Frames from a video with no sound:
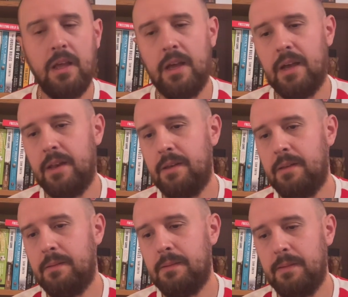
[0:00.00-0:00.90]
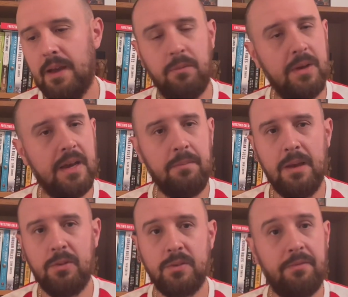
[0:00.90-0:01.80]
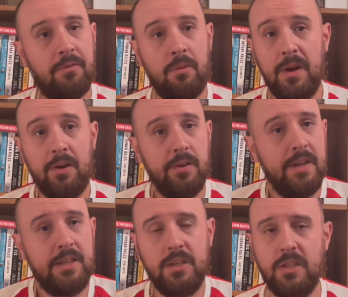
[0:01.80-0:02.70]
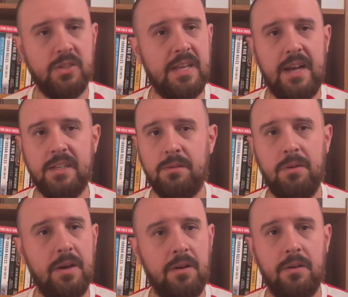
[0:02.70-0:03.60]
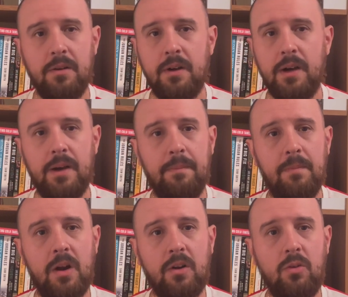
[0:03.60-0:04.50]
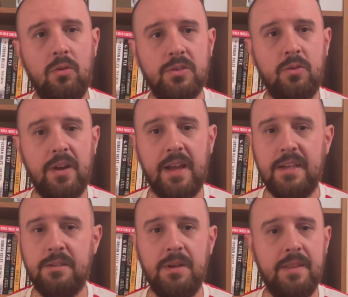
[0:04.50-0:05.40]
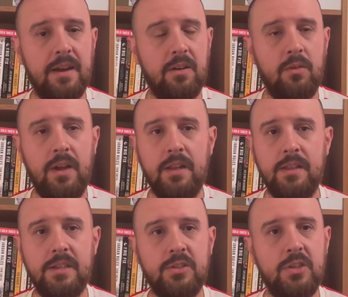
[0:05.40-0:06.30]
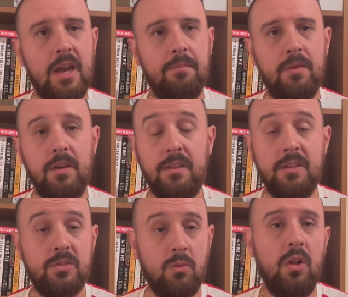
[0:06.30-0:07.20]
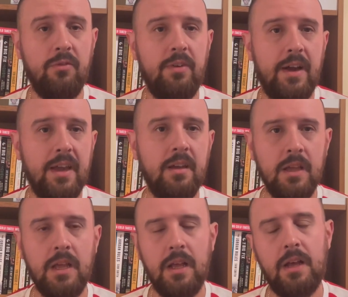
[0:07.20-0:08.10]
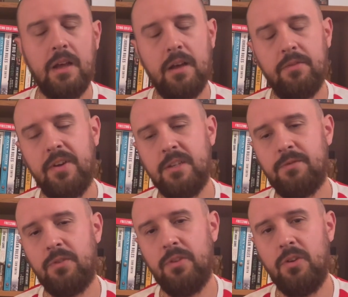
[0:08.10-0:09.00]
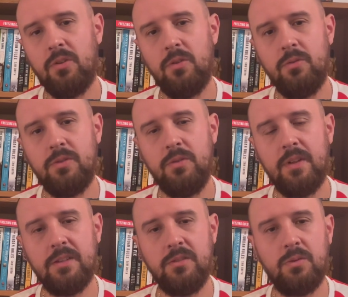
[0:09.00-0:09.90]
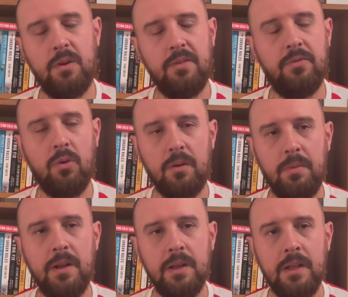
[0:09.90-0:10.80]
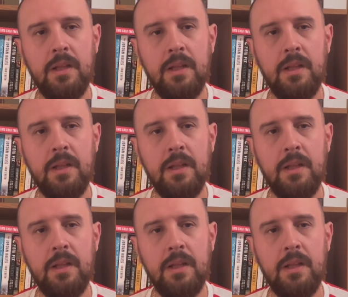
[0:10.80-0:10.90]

and yeah, we got to be able to perform better. It just has to be better. Our goal scoring hasn't been that great in this qualifying phase for the Euro 2024, but